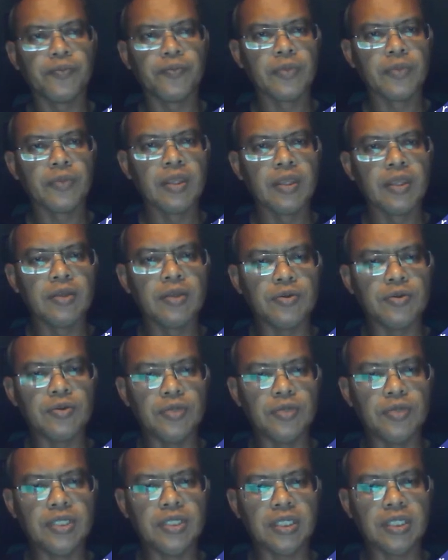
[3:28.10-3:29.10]
So this
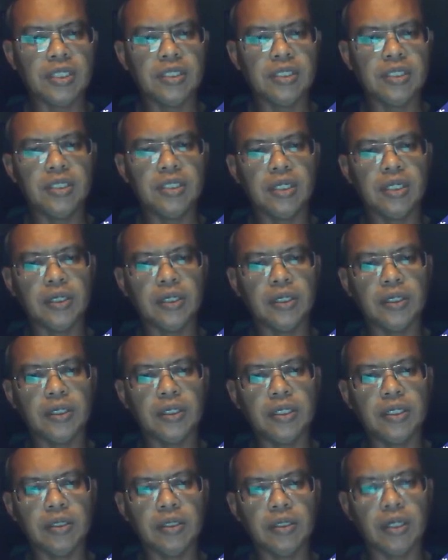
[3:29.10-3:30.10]
is the
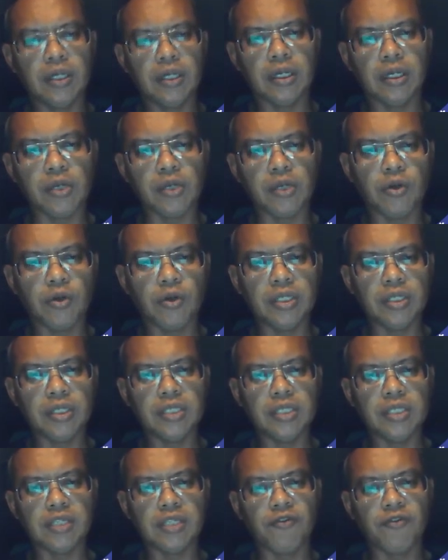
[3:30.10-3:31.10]
decoding JSON
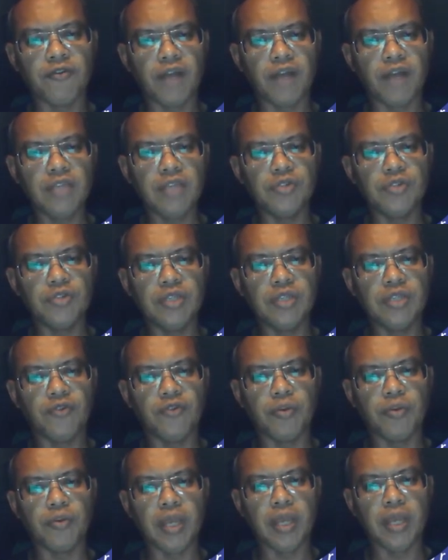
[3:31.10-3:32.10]
files using for
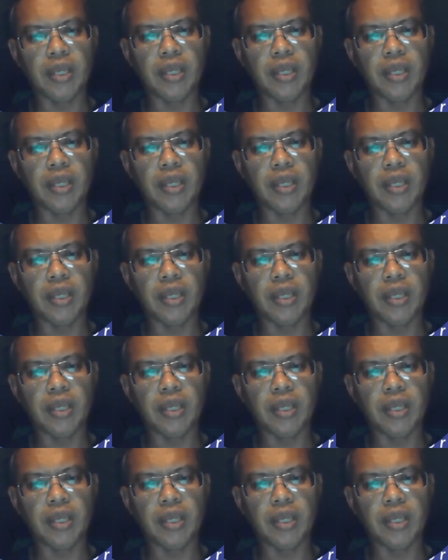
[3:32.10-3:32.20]
MATLAB.